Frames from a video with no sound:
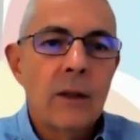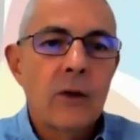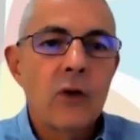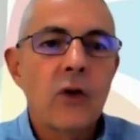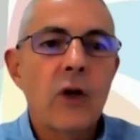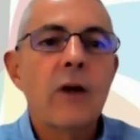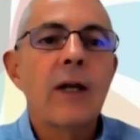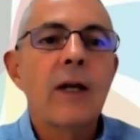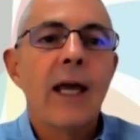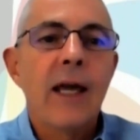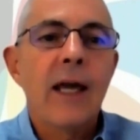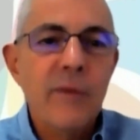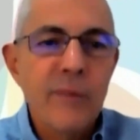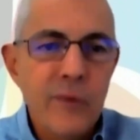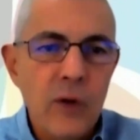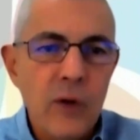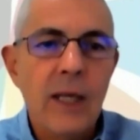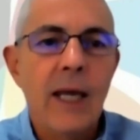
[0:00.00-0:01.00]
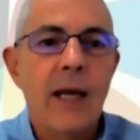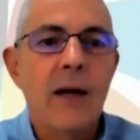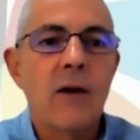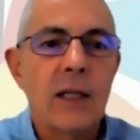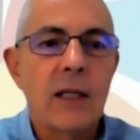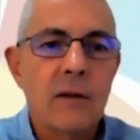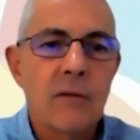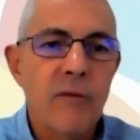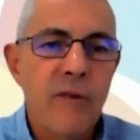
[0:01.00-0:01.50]
You don't have to
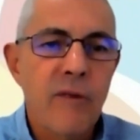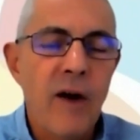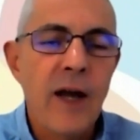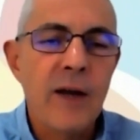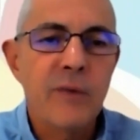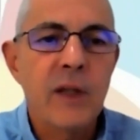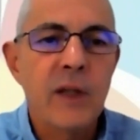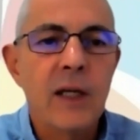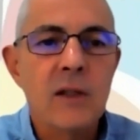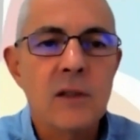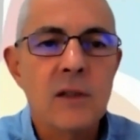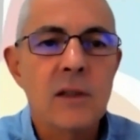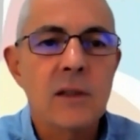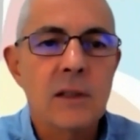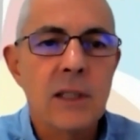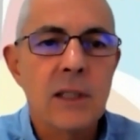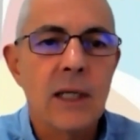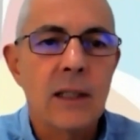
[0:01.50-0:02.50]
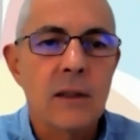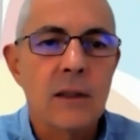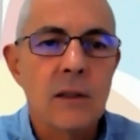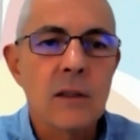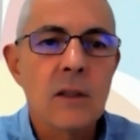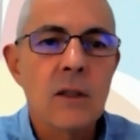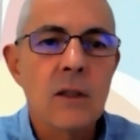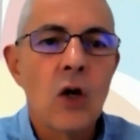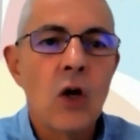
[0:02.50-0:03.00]
carry 5,000
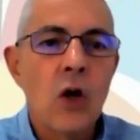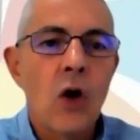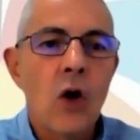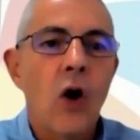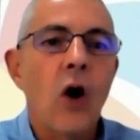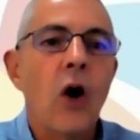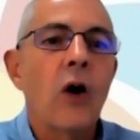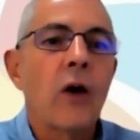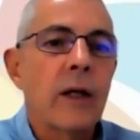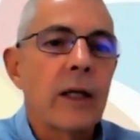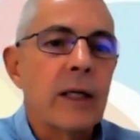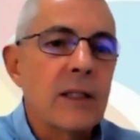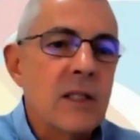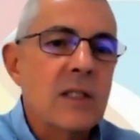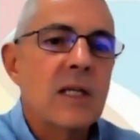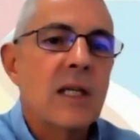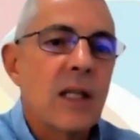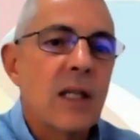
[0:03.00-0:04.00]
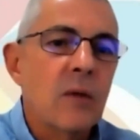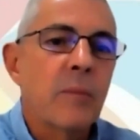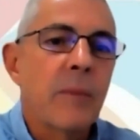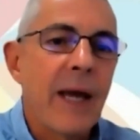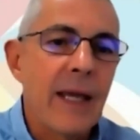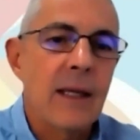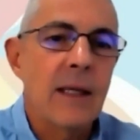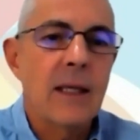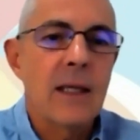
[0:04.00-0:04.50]
tons on a
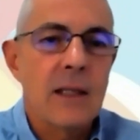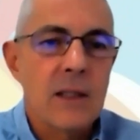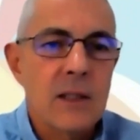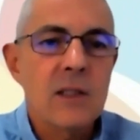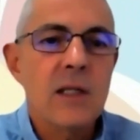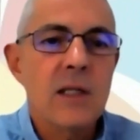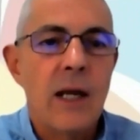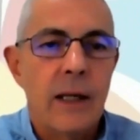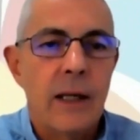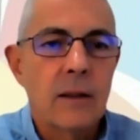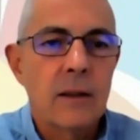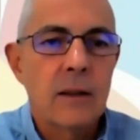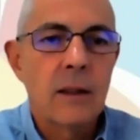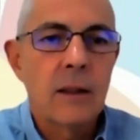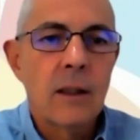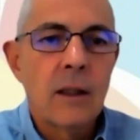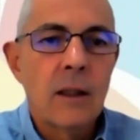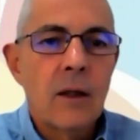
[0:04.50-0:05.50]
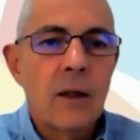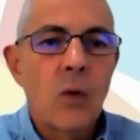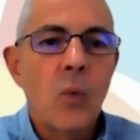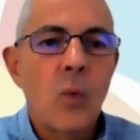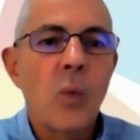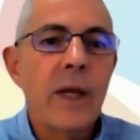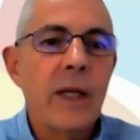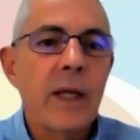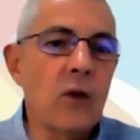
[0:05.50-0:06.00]
steel-making site
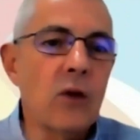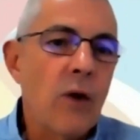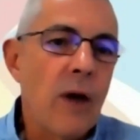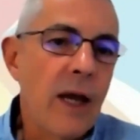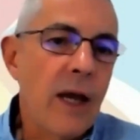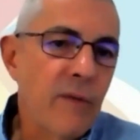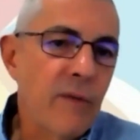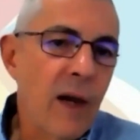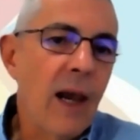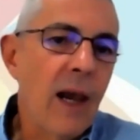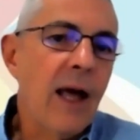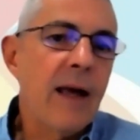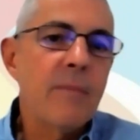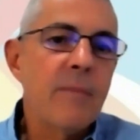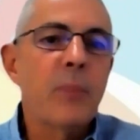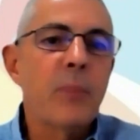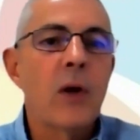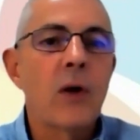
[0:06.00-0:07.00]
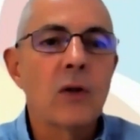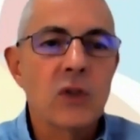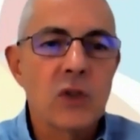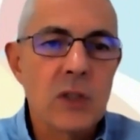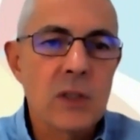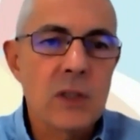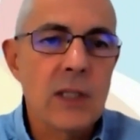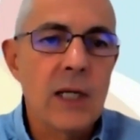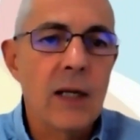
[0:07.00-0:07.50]
when you have a lime plant
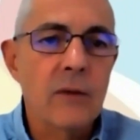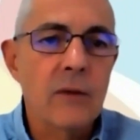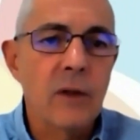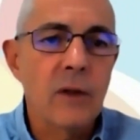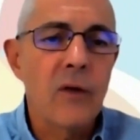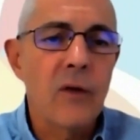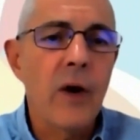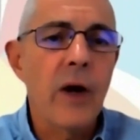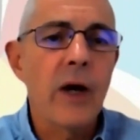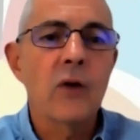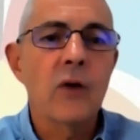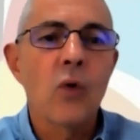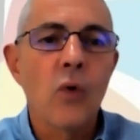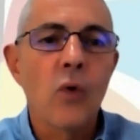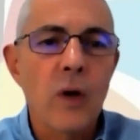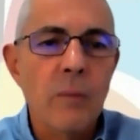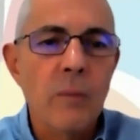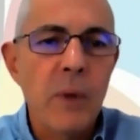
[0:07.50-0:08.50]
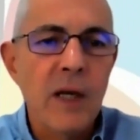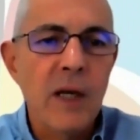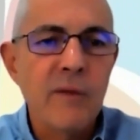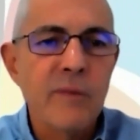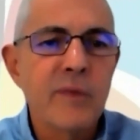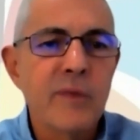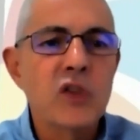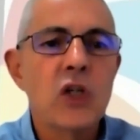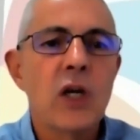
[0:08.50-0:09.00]
just down the road or a
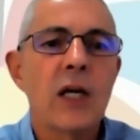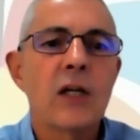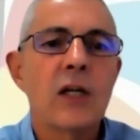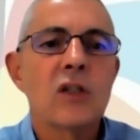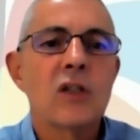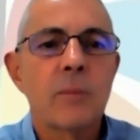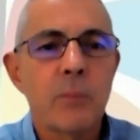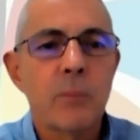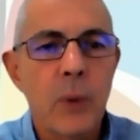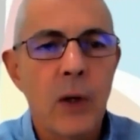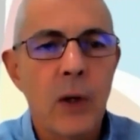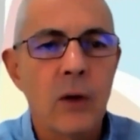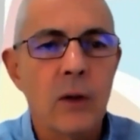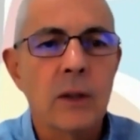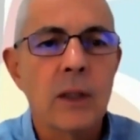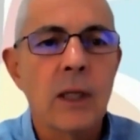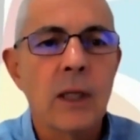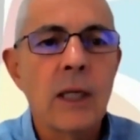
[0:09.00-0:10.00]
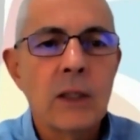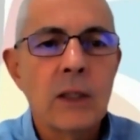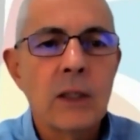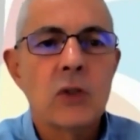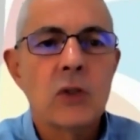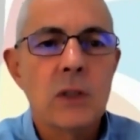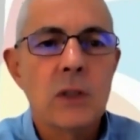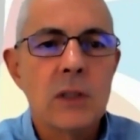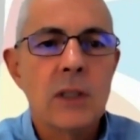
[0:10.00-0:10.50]
beneficiation plant
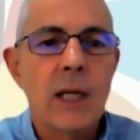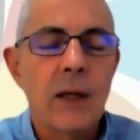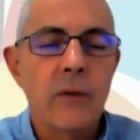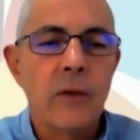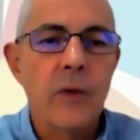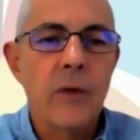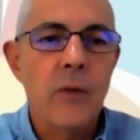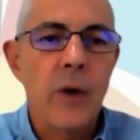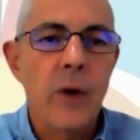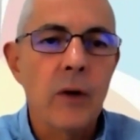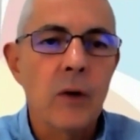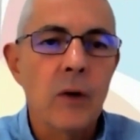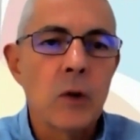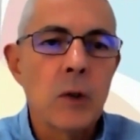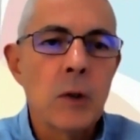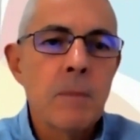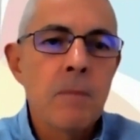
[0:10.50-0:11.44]
just down the road.